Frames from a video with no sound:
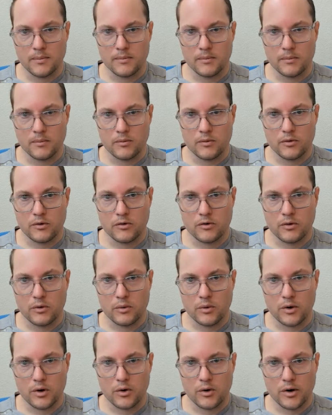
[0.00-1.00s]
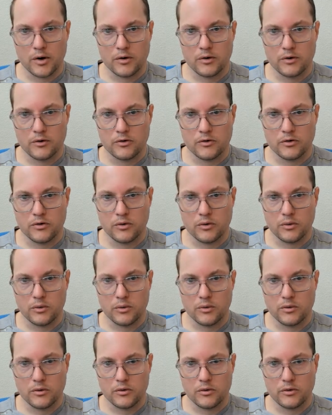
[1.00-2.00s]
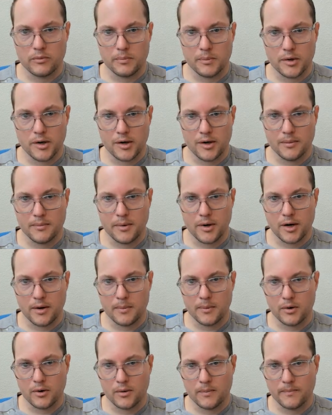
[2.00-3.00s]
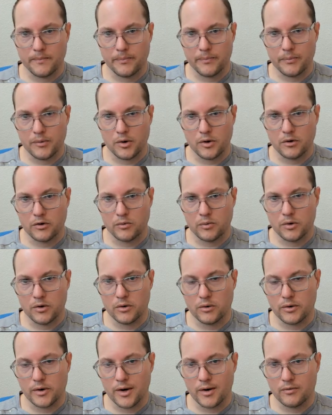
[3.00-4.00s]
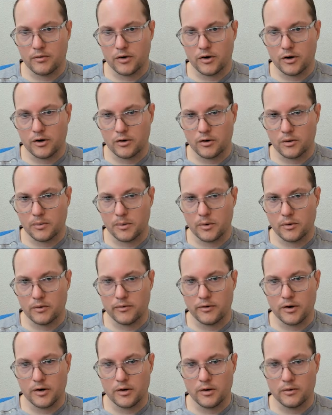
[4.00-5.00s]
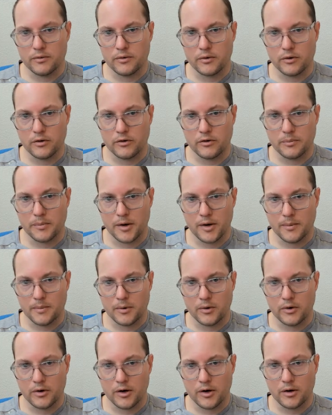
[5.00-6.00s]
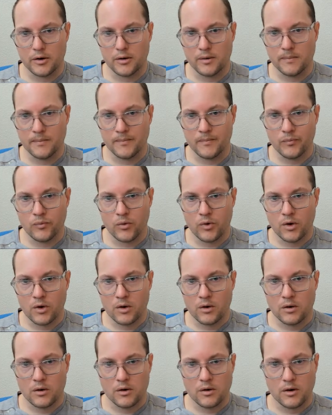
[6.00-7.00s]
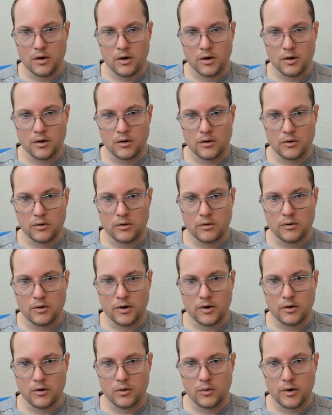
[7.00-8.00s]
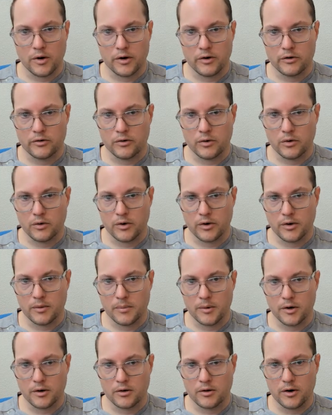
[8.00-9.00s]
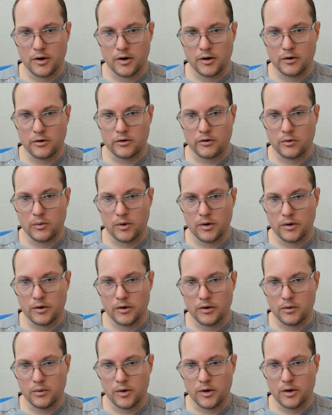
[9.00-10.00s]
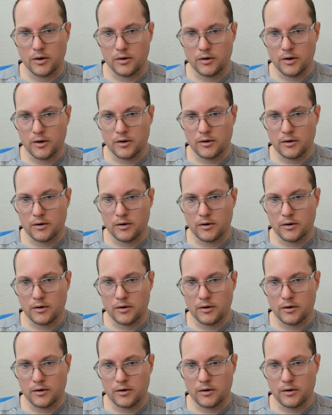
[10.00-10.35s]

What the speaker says: So we're going to choose plain paper because we don't have a color profile for this paper yet. And otherwise, we're going to pick the highest quality we can get.